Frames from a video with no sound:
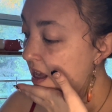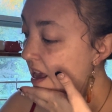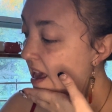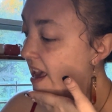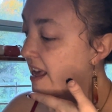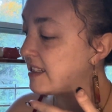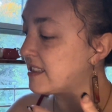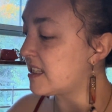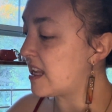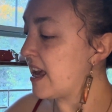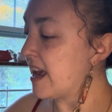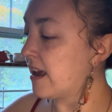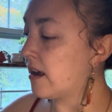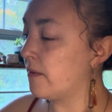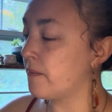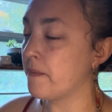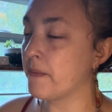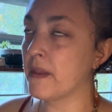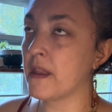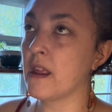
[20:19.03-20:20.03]
It's like
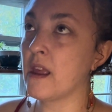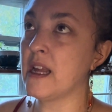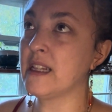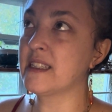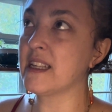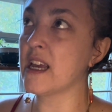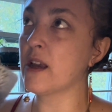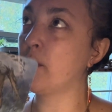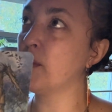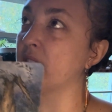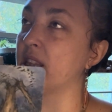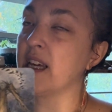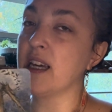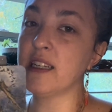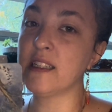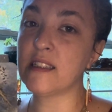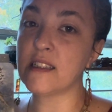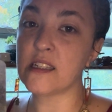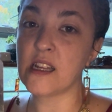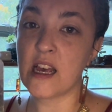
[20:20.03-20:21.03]
with
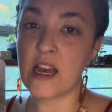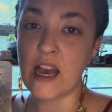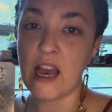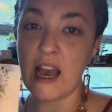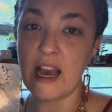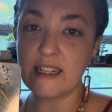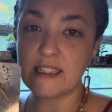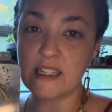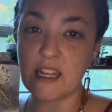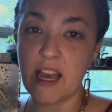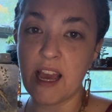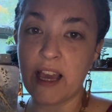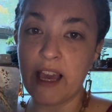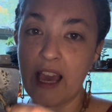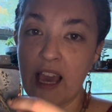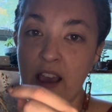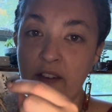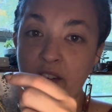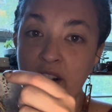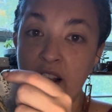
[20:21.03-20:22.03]
this, it's like,
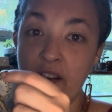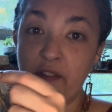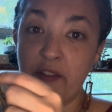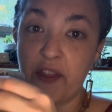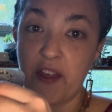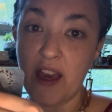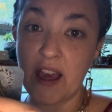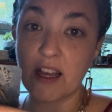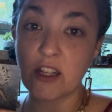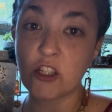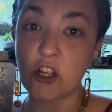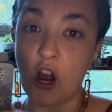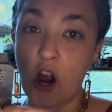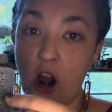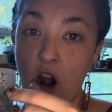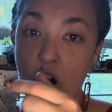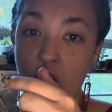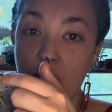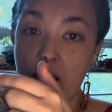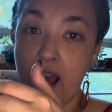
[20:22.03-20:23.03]
even if things
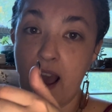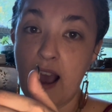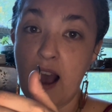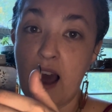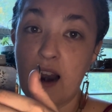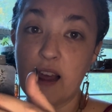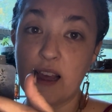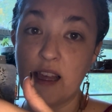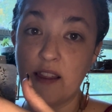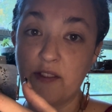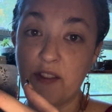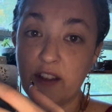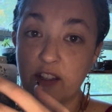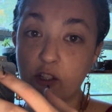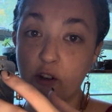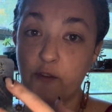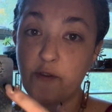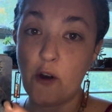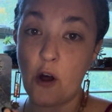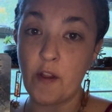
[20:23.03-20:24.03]
are chaotic and things
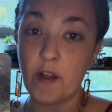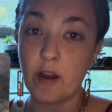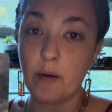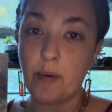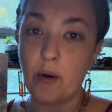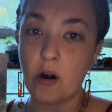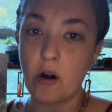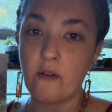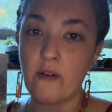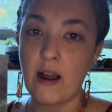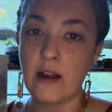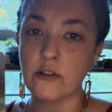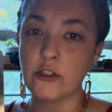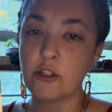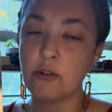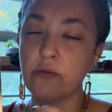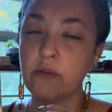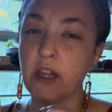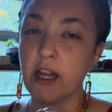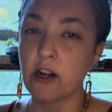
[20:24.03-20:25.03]
are falling apart around
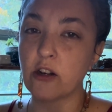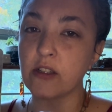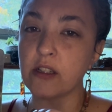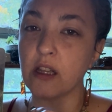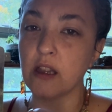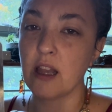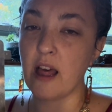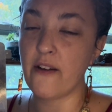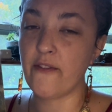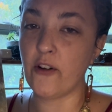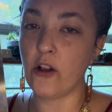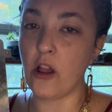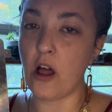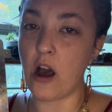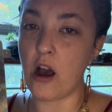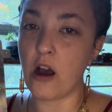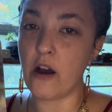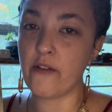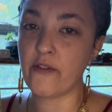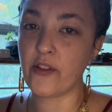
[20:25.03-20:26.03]
you, there's a level
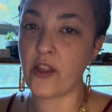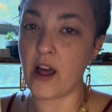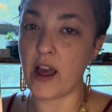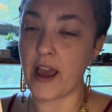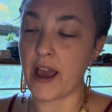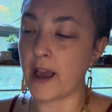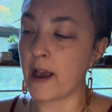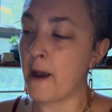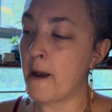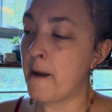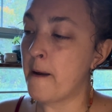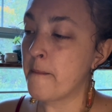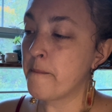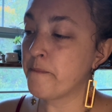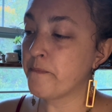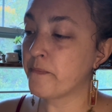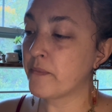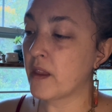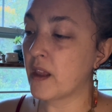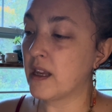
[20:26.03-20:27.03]
of like,
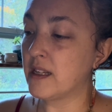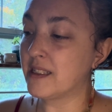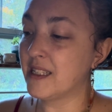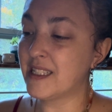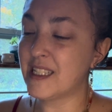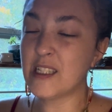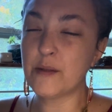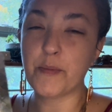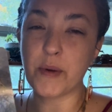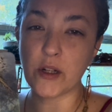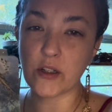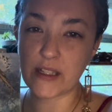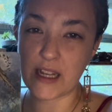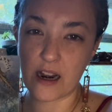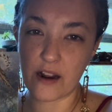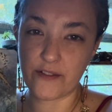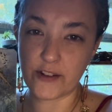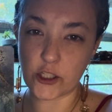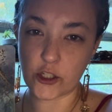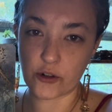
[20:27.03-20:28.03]
because this is built out
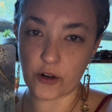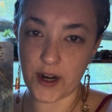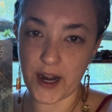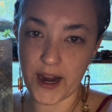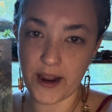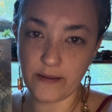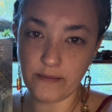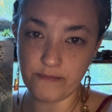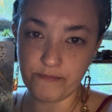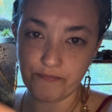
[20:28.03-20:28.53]
of a tree.